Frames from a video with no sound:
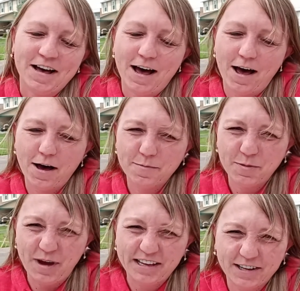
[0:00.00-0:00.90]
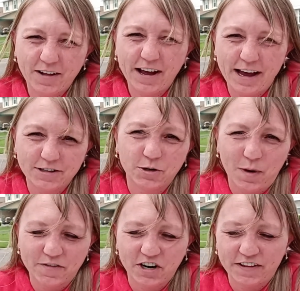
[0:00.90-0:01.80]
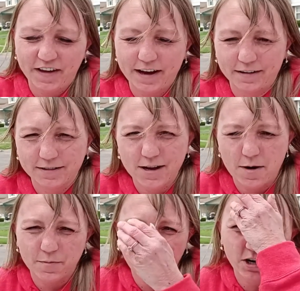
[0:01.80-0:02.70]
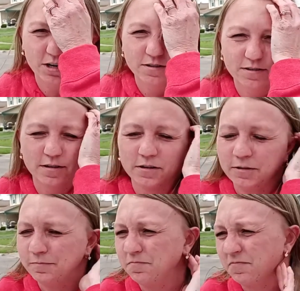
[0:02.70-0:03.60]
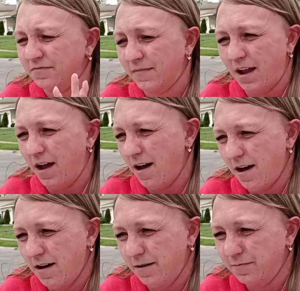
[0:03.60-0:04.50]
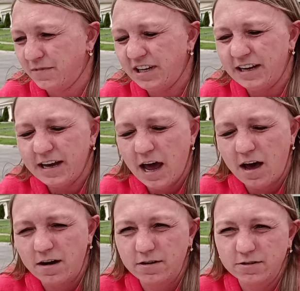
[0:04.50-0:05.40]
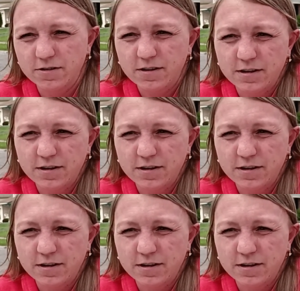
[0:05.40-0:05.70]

Um, and basically, I do everything tumblers, um, decals,